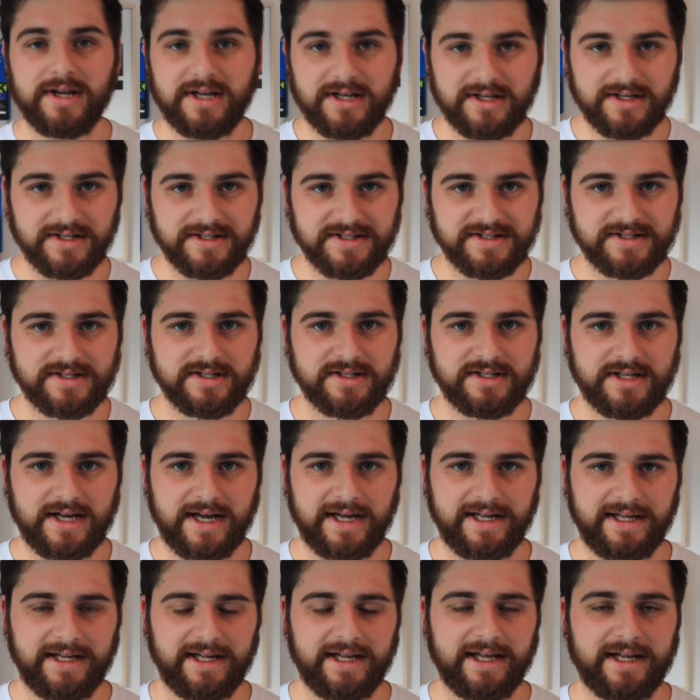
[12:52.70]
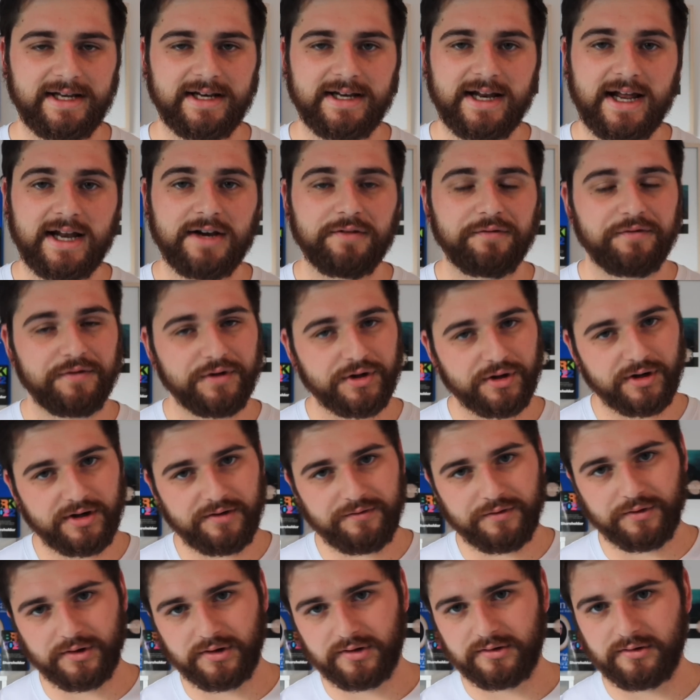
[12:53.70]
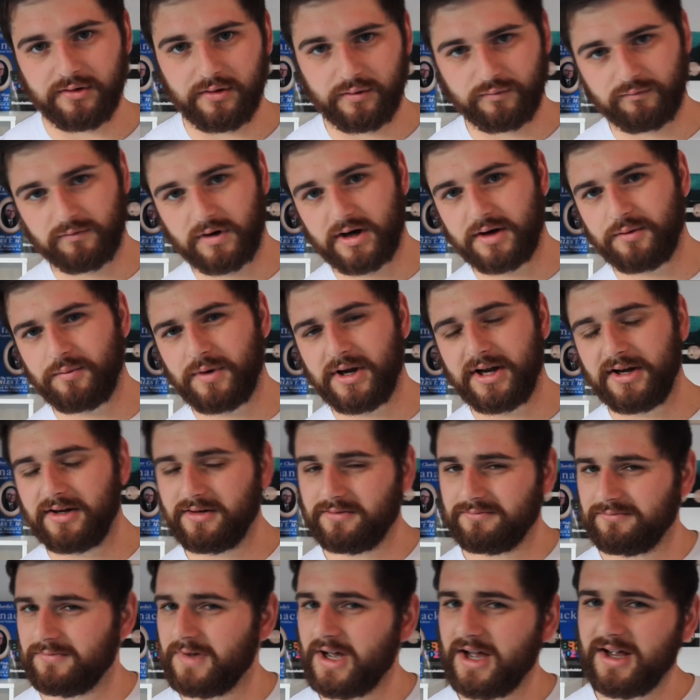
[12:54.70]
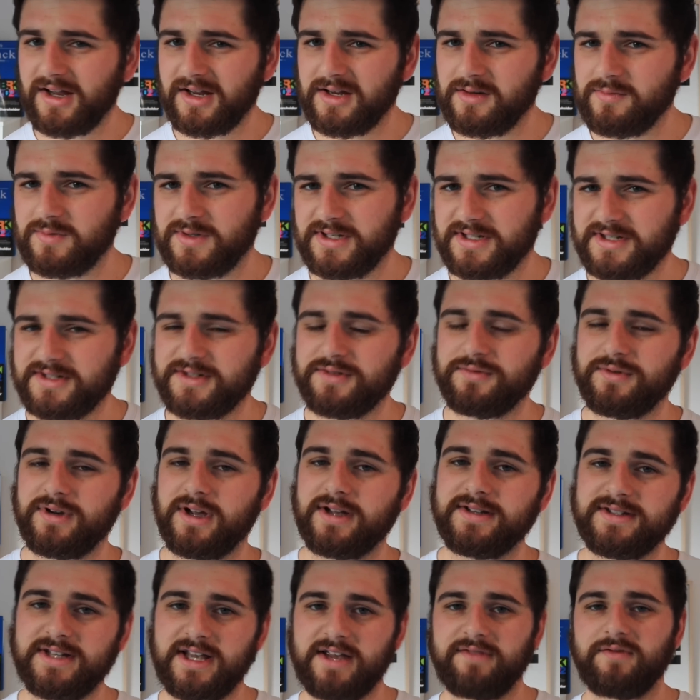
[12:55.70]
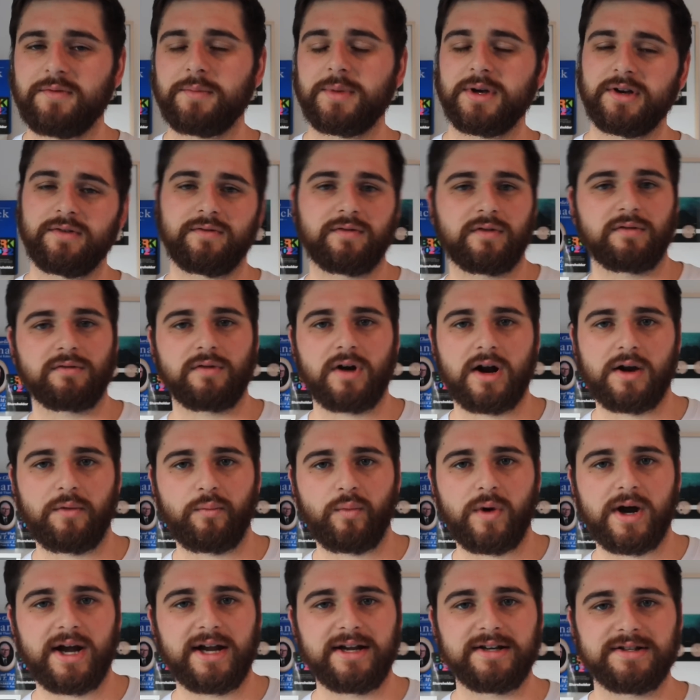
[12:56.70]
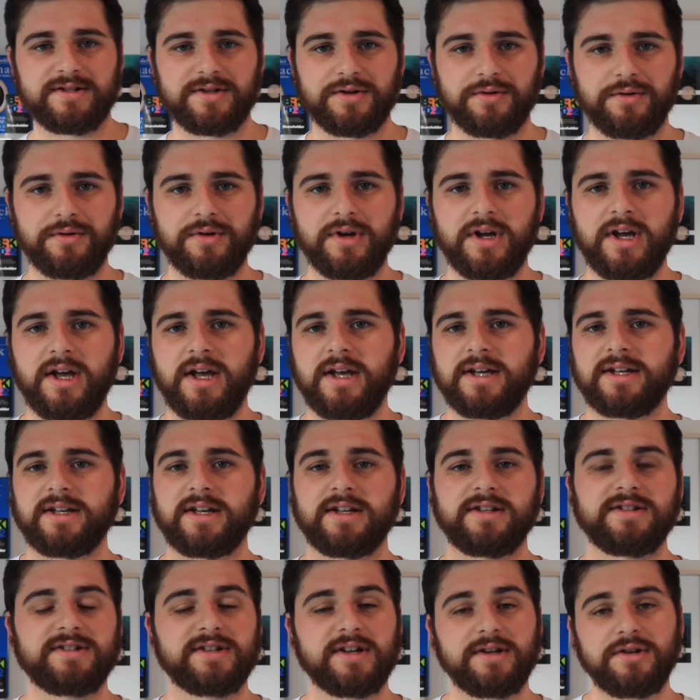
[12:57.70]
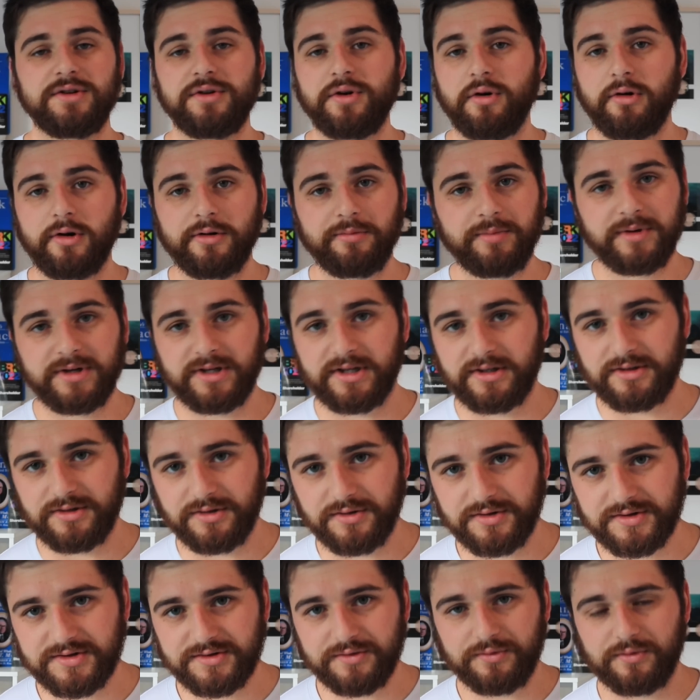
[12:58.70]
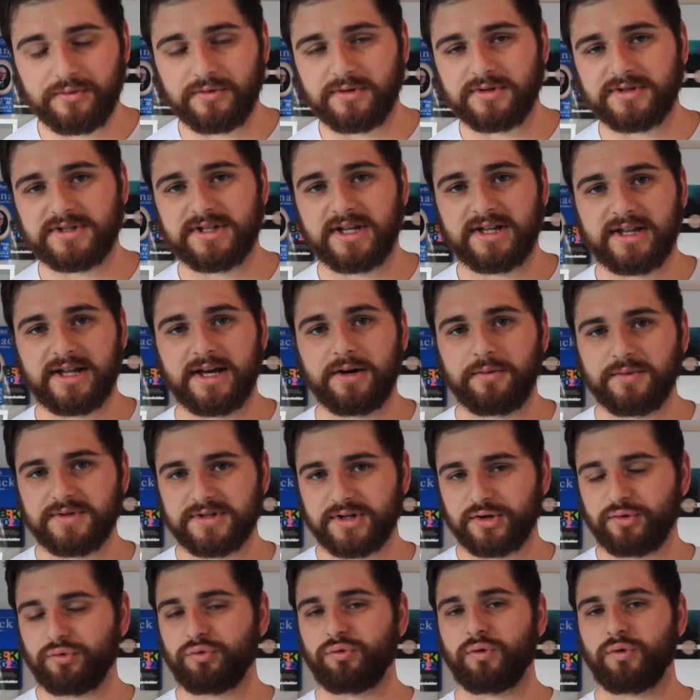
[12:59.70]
than it is today. And it had a very, very long runway, and arguably still does have a bit of a runway to continue opening new stores. And that was a